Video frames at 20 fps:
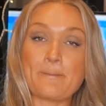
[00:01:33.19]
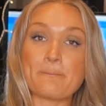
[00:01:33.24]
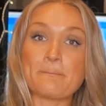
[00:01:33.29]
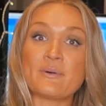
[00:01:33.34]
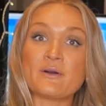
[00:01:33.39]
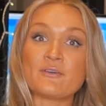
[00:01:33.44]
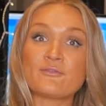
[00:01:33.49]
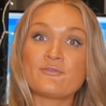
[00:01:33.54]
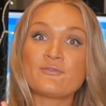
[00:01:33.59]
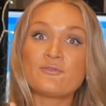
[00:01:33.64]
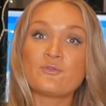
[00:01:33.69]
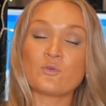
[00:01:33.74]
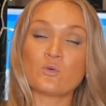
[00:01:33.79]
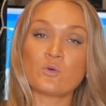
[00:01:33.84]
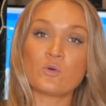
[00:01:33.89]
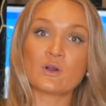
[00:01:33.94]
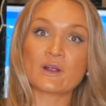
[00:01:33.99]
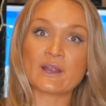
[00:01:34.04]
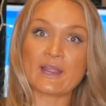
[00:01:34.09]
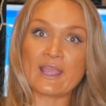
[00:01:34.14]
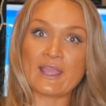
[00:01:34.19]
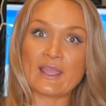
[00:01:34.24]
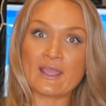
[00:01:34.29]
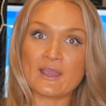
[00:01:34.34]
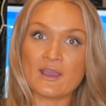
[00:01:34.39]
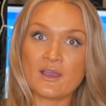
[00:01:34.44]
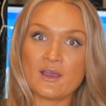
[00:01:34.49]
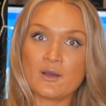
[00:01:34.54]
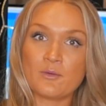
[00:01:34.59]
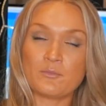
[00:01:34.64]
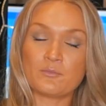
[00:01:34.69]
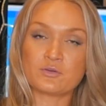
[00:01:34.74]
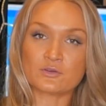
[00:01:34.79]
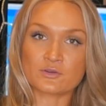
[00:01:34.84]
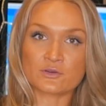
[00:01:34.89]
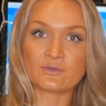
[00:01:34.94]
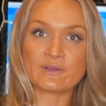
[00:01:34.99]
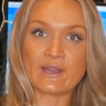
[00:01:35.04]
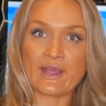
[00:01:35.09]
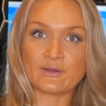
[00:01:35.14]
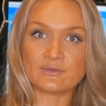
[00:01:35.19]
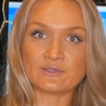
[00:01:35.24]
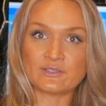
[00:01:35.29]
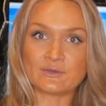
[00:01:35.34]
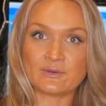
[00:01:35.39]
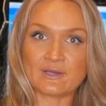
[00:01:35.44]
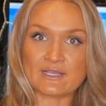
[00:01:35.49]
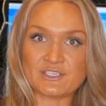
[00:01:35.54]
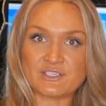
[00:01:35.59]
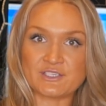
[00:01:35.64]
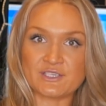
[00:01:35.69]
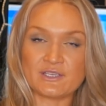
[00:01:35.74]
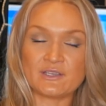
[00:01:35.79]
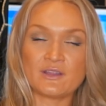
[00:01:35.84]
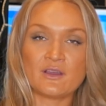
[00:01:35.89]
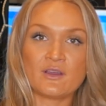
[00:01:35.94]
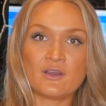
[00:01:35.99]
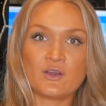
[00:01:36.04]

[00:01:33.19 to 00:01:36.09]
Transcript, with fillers: before a pronoun in question,